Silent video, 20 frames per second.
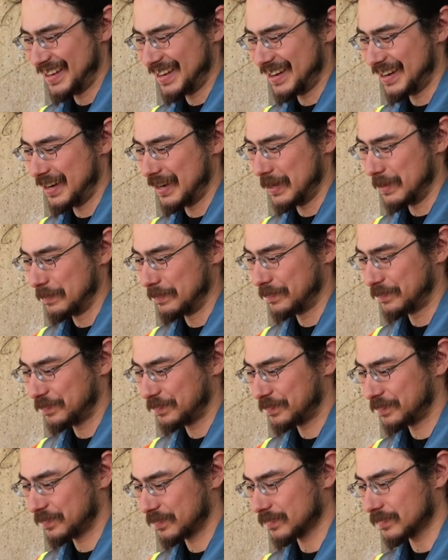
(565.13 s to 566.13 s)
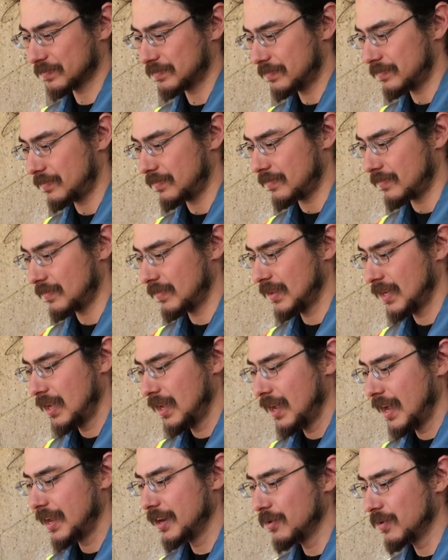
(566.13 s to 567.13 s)
And
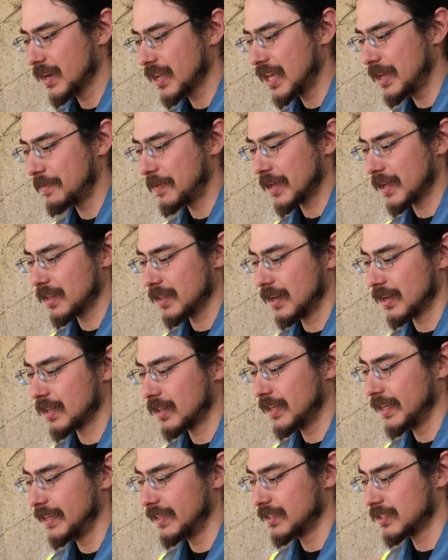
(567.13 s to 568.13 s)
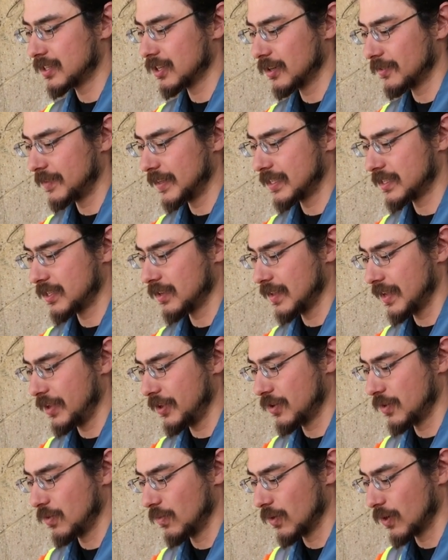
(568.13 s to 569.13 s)
you want to keep it a clean surface so that
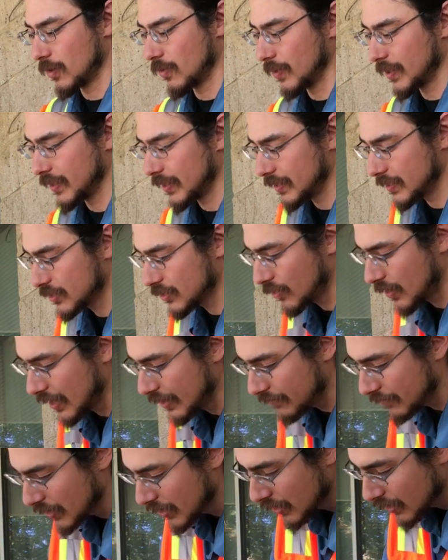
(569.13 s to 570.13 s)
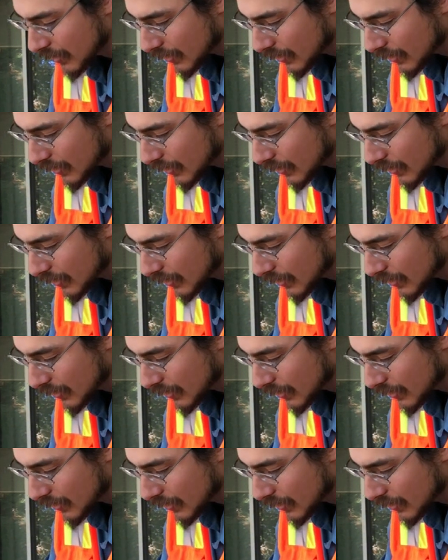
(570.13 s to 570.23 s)
you can work with it. So I've